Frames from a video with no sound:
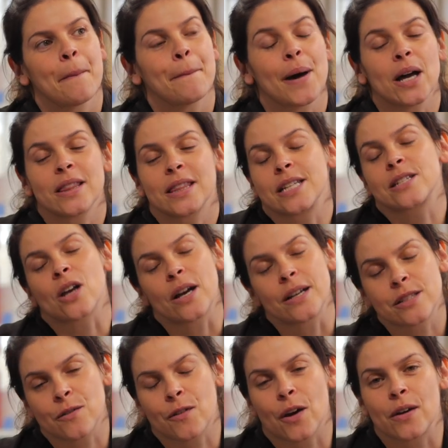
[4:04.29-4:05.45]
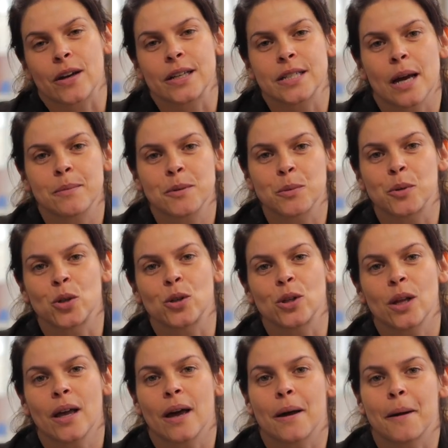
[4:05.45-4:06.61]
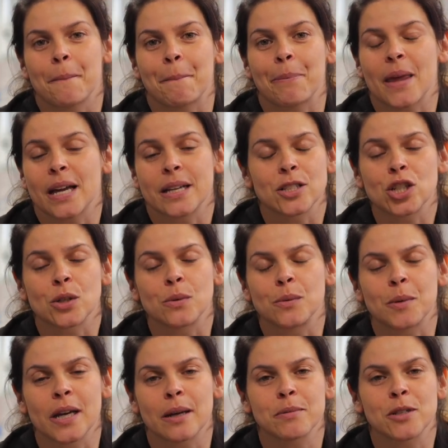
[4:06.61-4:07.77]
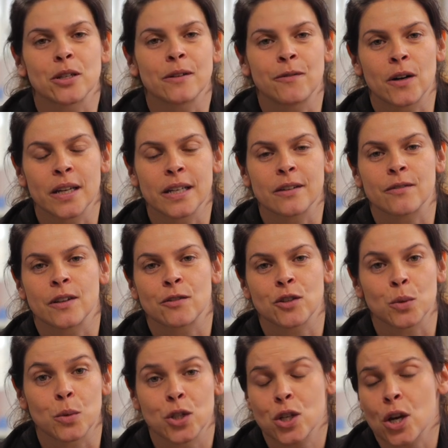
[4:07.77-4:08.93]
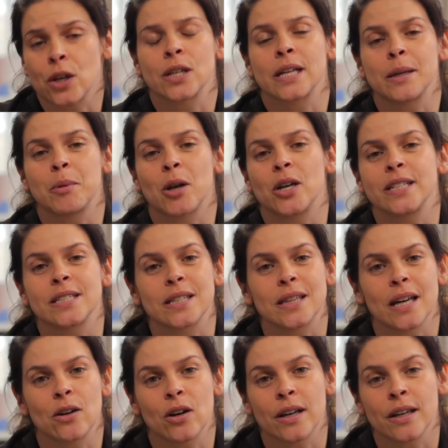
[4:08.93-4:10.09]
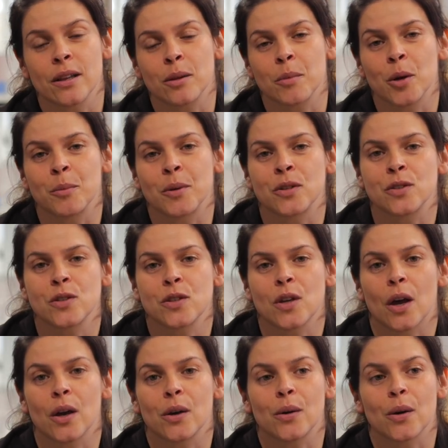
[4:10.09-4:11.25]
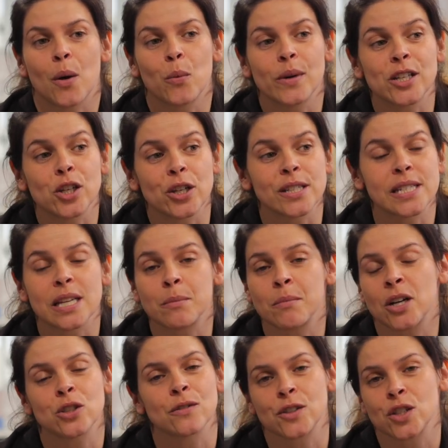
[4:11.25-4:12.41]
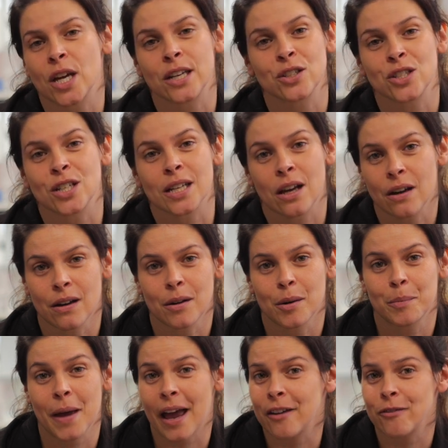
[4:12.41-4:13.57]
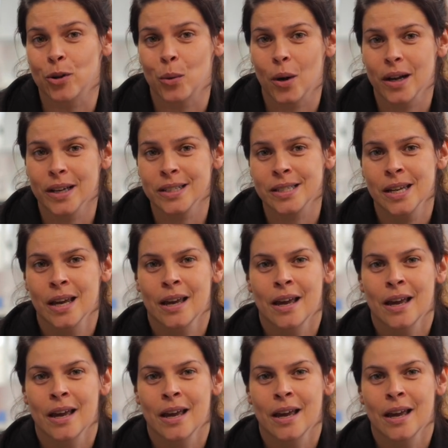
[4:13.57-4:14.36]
But these guys are very adaptable, and she would be absolutely fine even if she was totally blind in that eye at the moment. So we don't see much of a change in her behaviour-wise.